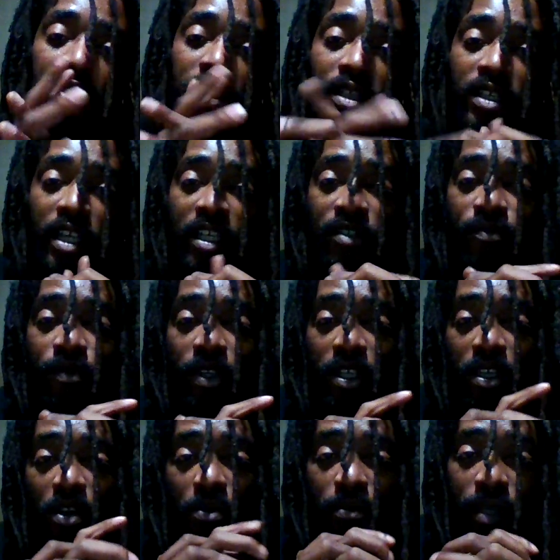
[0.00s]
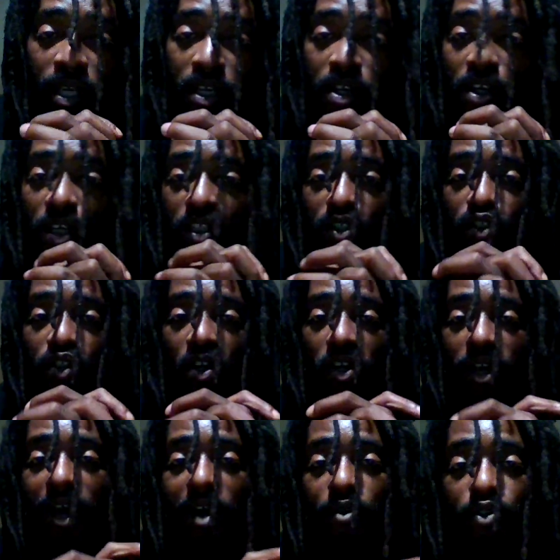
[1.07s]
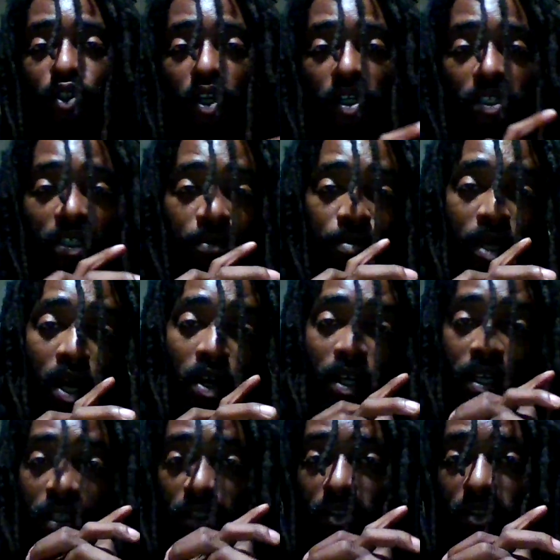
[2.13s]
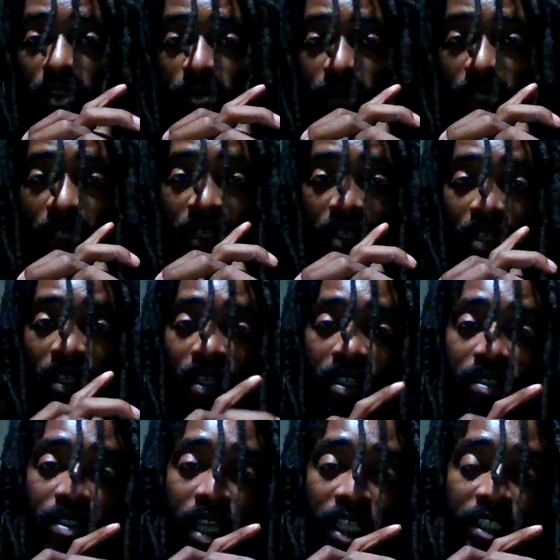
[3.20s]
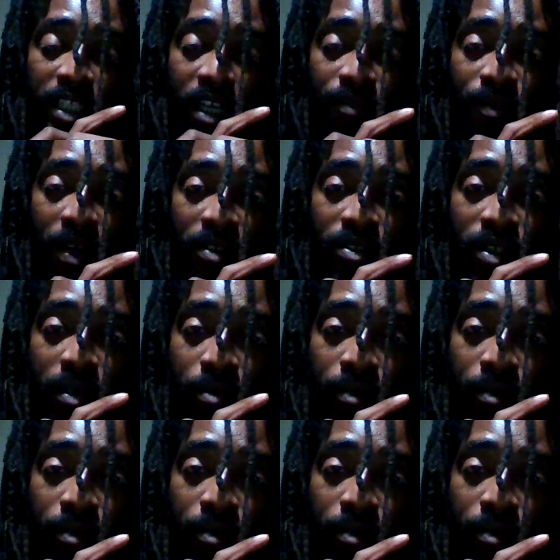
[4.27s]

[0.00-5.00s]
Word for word: to the next video, man, Colonel Slaughter out, y'all. Keep y'all heads up, man. And stay safe out there,